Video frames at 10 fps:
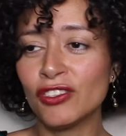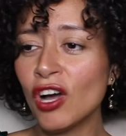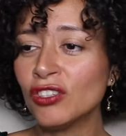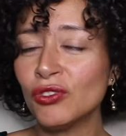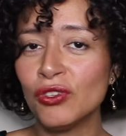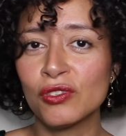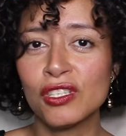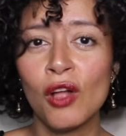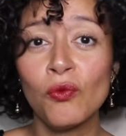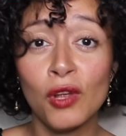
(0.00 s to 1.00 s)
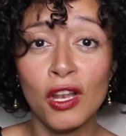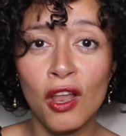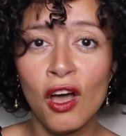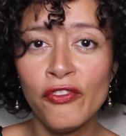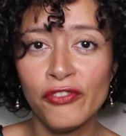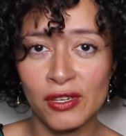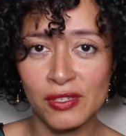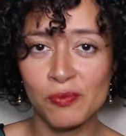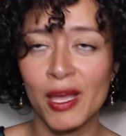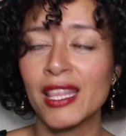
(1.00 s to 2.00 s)
Talk to yourself with love and
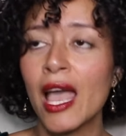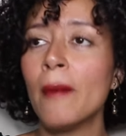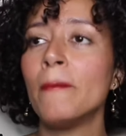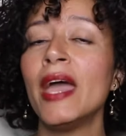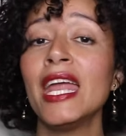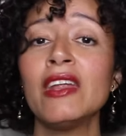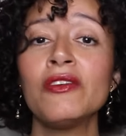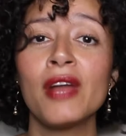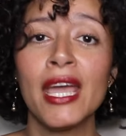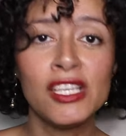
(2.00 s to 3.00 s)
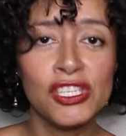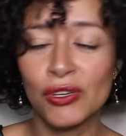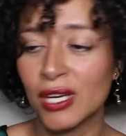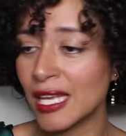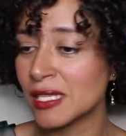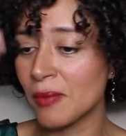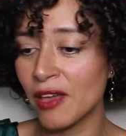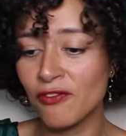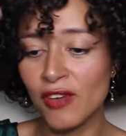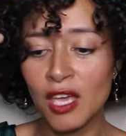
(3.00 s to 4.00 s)
respect. Veneration is
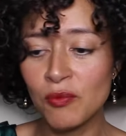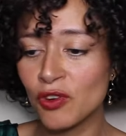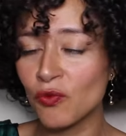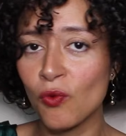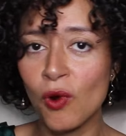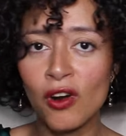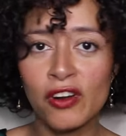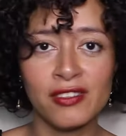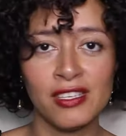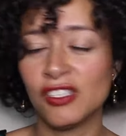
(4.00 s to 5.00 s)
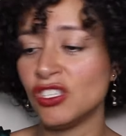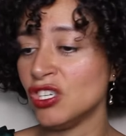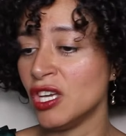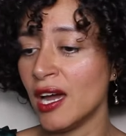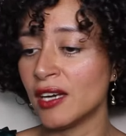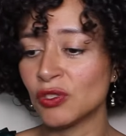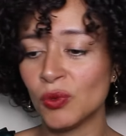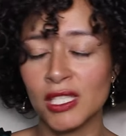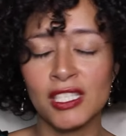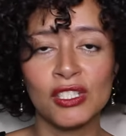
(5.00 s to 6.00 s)
my favorite word this year,
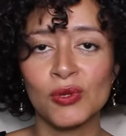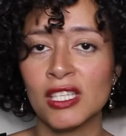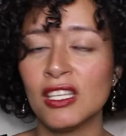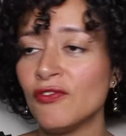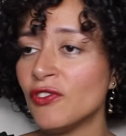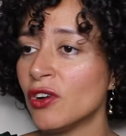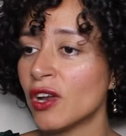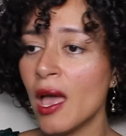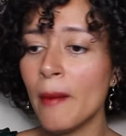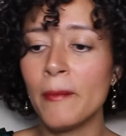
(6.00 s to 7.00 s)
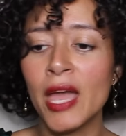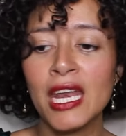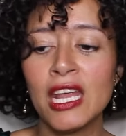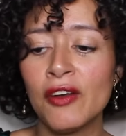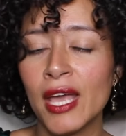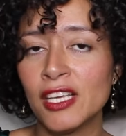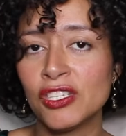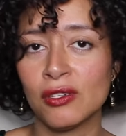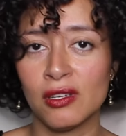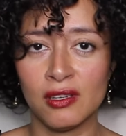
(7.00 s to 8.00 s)
2024.
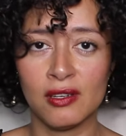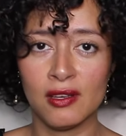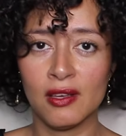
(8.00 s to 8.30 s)
Veneration